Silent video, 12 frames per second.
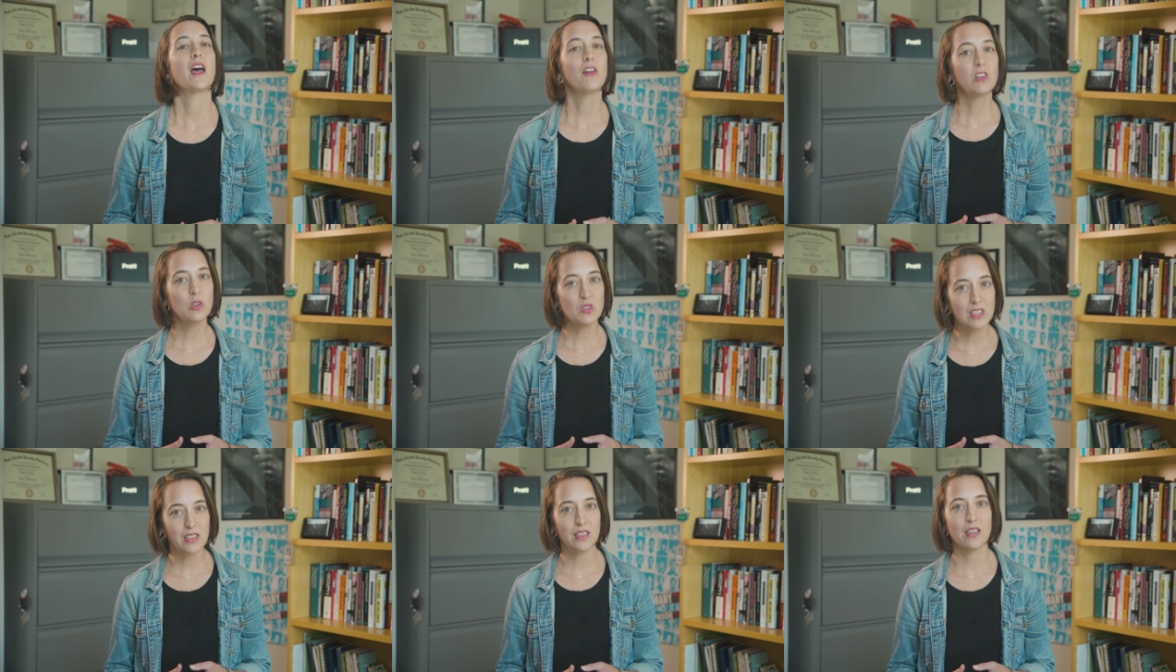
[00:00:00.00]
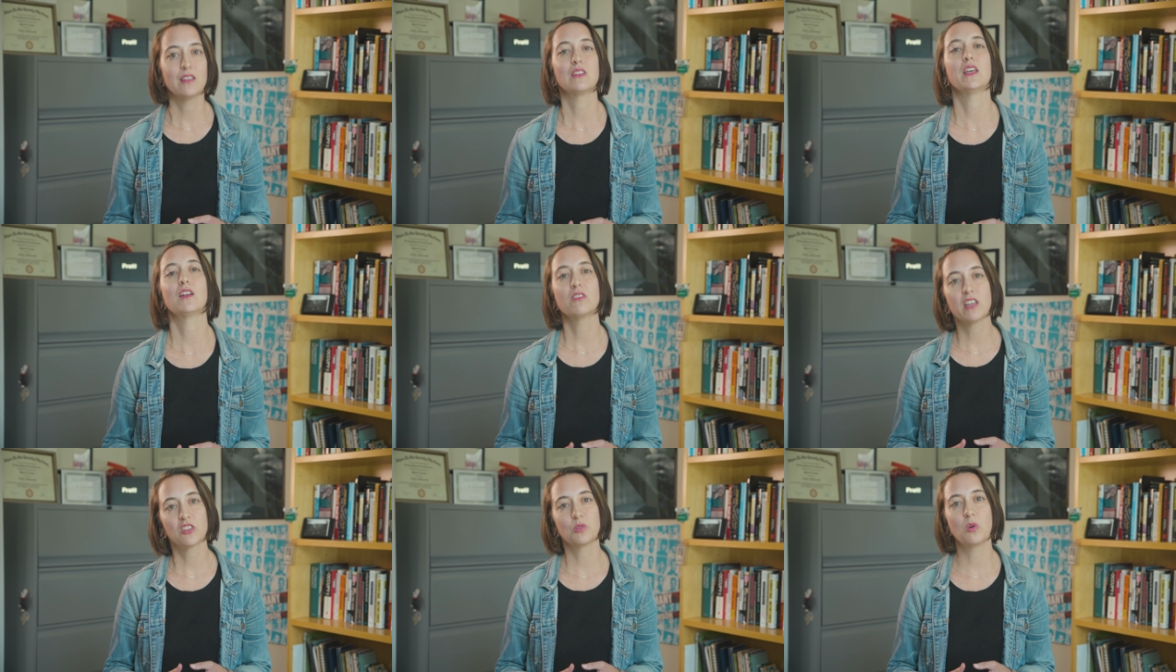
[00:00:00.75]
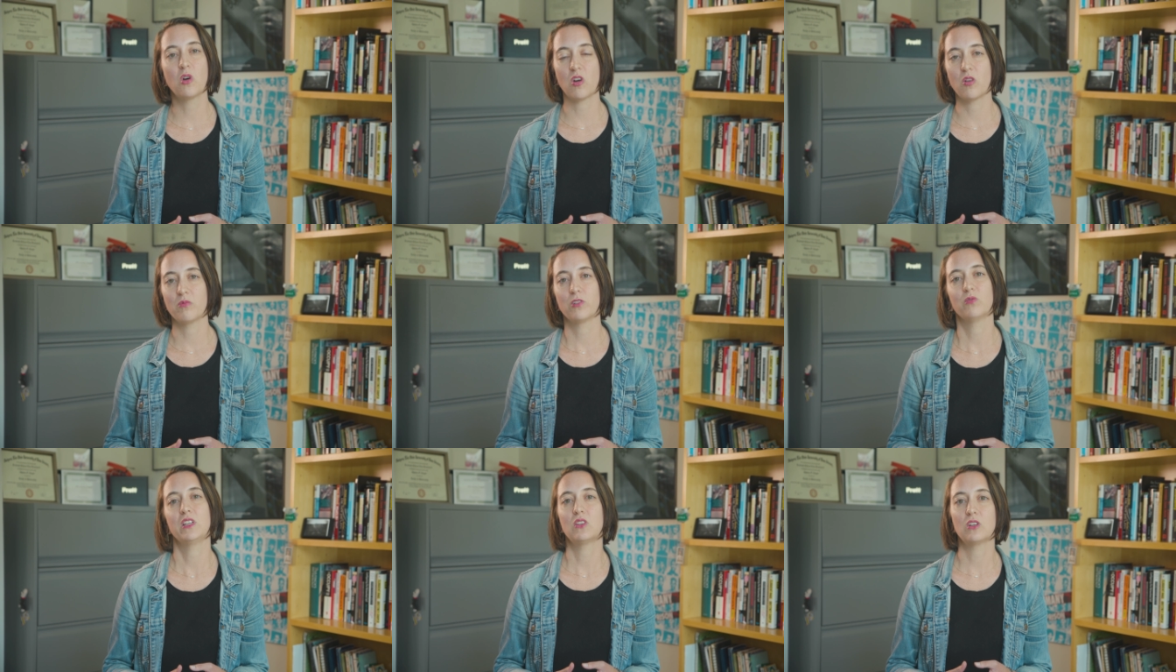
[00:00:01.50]
FQT is the intellectual home for
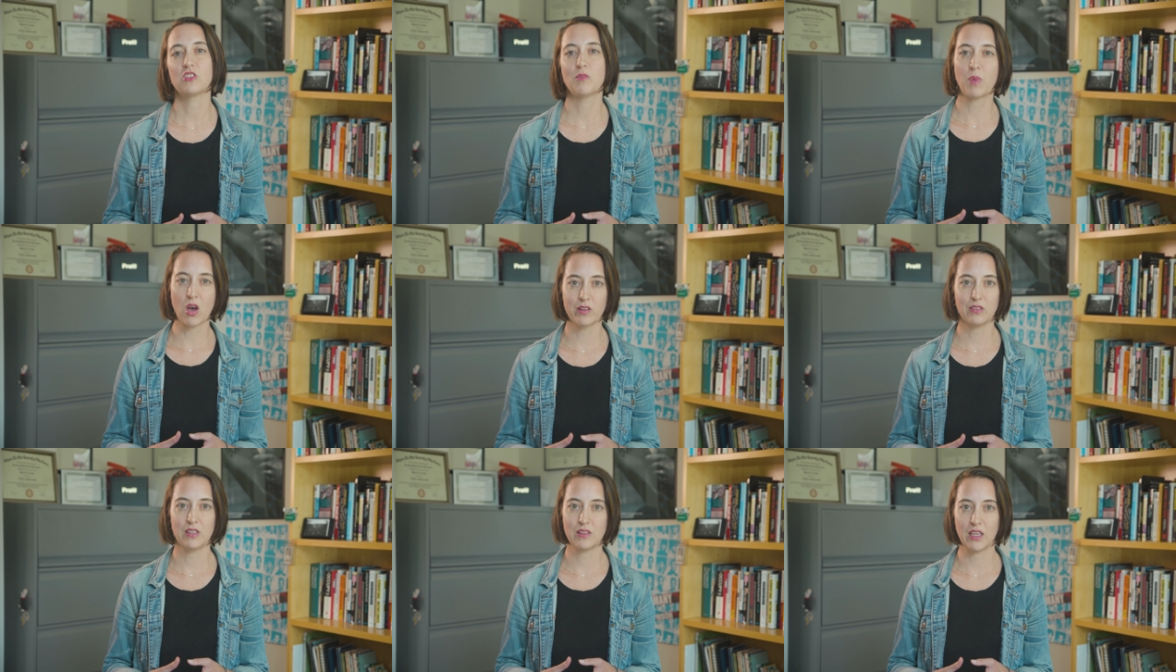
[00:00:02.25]
research and policy